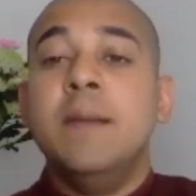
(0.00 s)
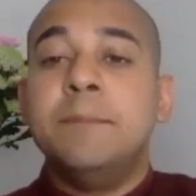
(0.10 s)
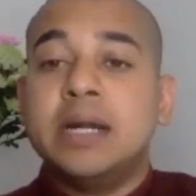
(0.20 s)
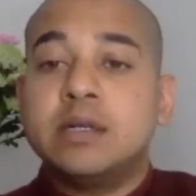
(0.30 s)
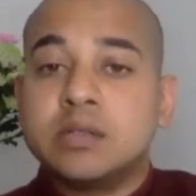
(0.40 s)

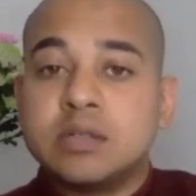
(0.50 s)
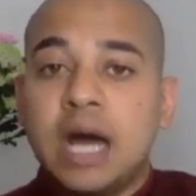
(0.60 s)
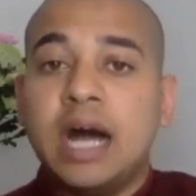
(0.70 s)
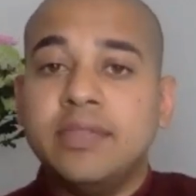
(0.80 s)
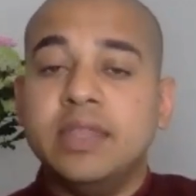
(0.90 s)
but
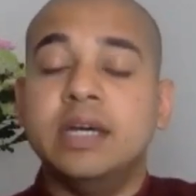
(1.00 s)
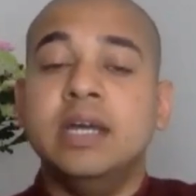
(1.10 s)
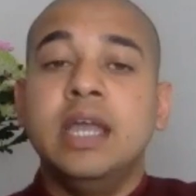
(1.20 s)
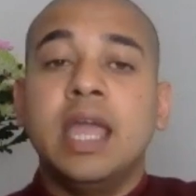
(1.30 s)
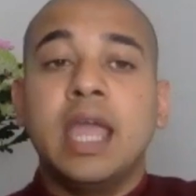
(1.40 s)
rather
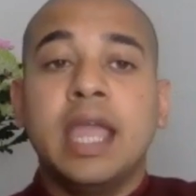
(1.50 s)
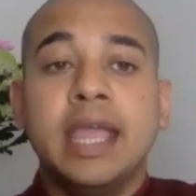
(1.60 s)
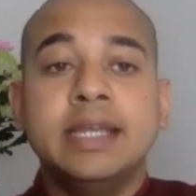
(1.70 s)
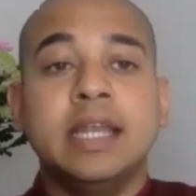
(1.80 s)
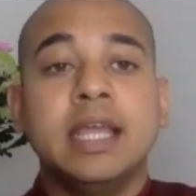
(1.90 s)

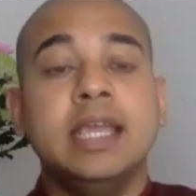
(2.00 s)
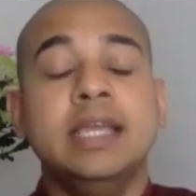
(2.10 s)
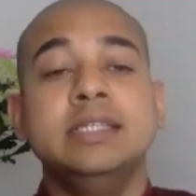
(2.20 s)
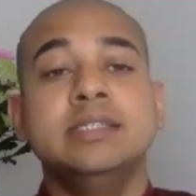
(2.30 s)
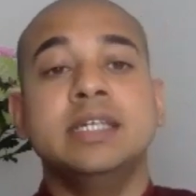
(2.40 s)
it
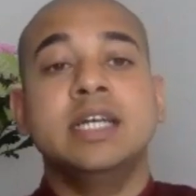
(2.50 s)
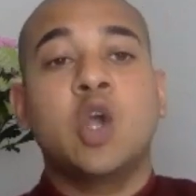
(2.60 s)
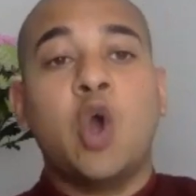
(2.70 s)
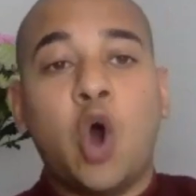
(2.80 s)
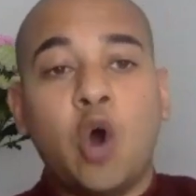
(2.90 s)
is a
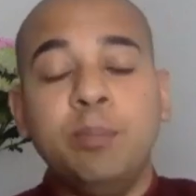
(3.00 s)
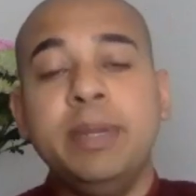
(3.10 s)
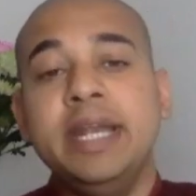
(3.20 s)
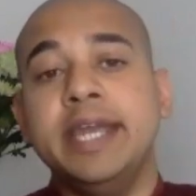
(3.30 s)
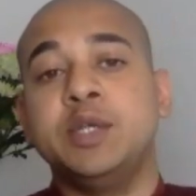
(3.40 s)

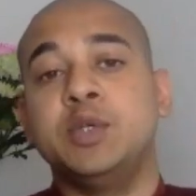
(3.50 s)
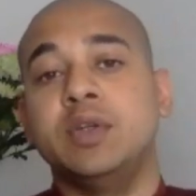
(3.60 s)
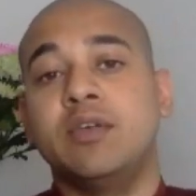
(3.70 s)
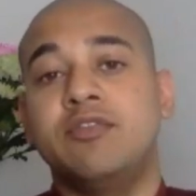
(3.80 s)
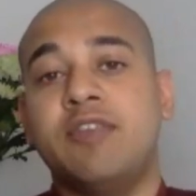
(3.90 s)

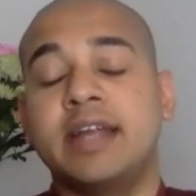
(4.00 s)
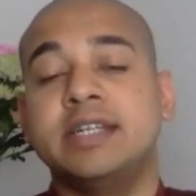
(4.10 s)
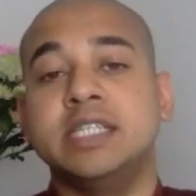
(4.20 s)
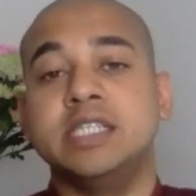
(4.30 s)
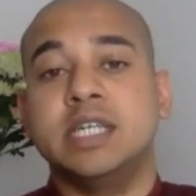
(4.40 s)
combination of
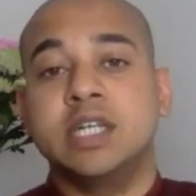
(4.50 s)
factors,